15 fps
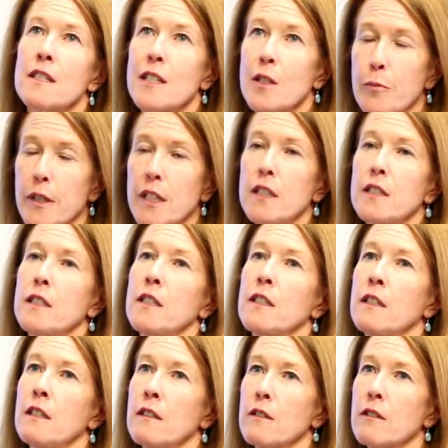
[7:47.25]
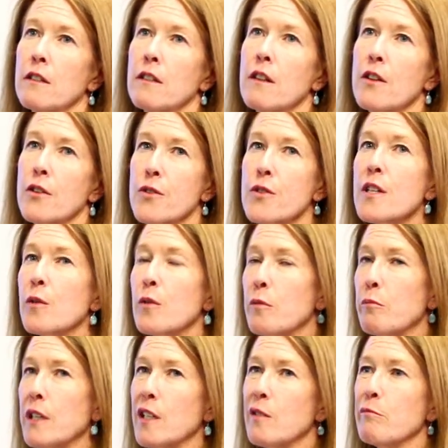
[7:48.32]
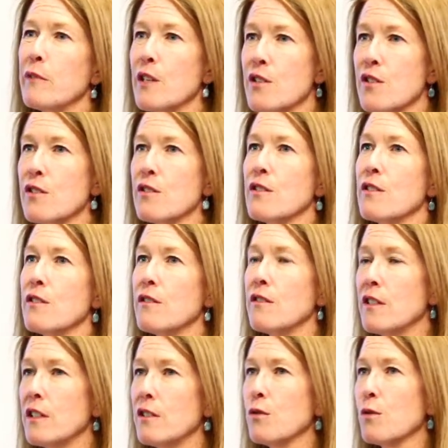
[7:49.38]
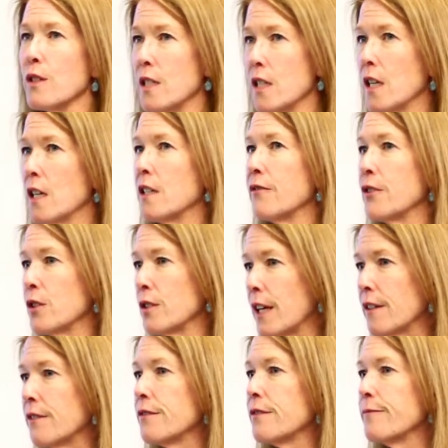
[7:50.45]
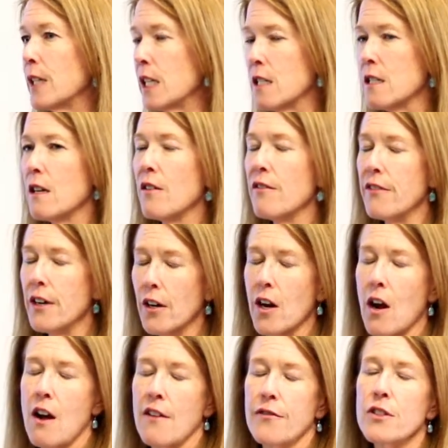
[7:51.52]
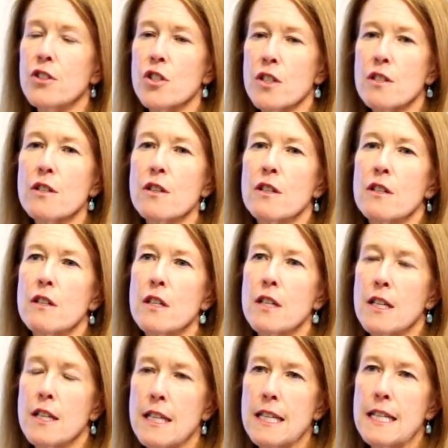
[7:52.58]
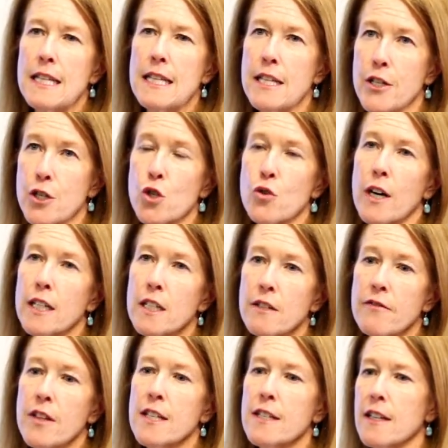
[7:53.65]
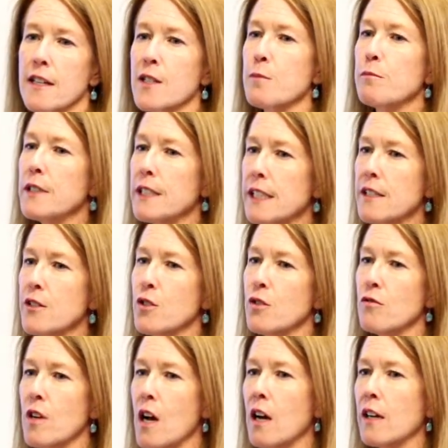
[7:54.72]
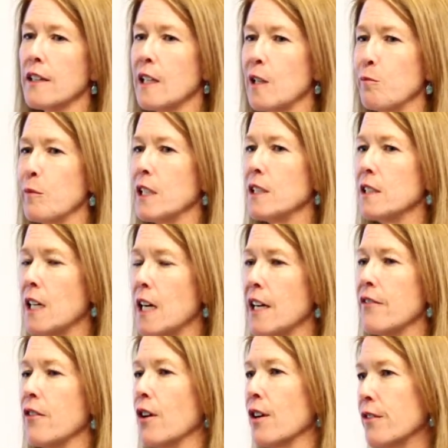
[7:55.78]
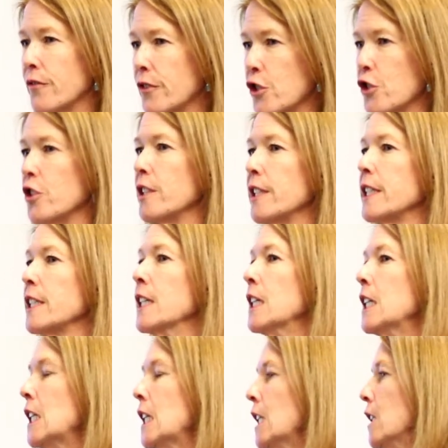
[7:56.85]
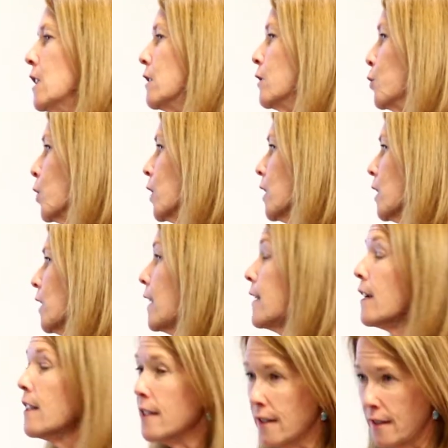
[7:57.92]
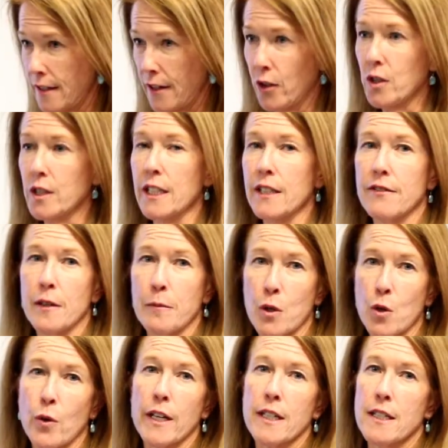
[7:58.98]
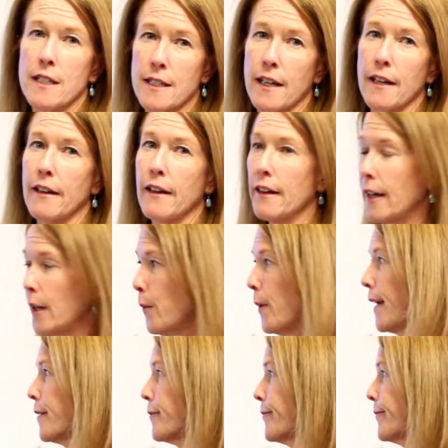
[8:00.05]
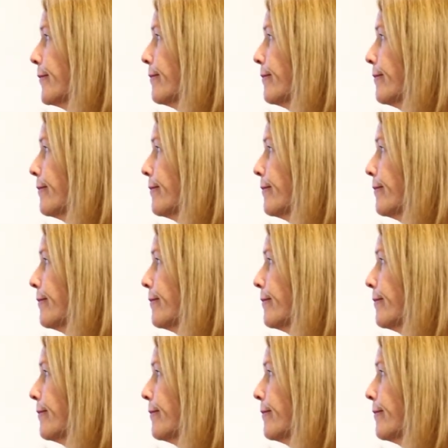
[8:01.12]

typically those that would be administered towards the end of your life. It's very often just the directive that says, please do not keep me alive artificially or unnecessarily if I'm going to die anyway.